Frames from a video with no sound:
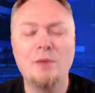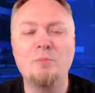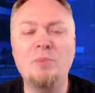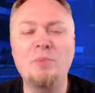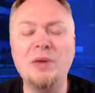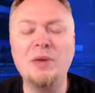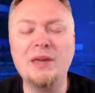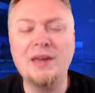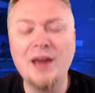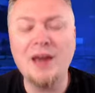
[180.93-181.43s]

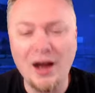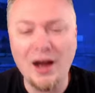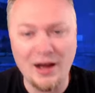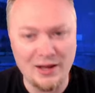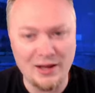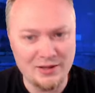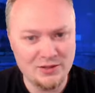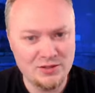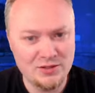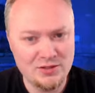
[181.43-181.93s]

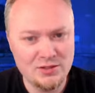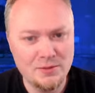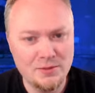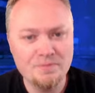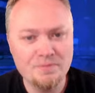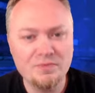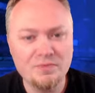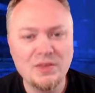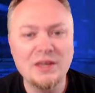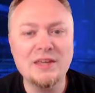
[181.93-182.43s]
because
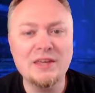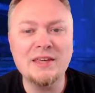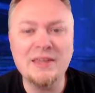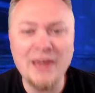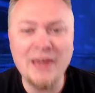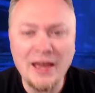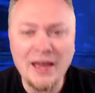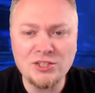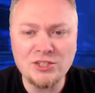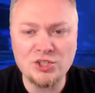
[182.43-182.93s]

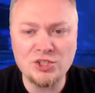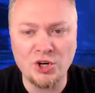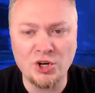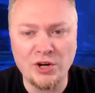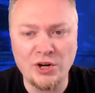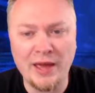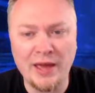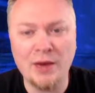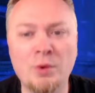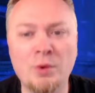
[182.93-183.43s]

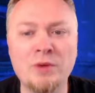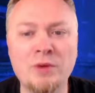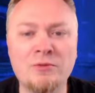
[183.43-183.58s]
yesterday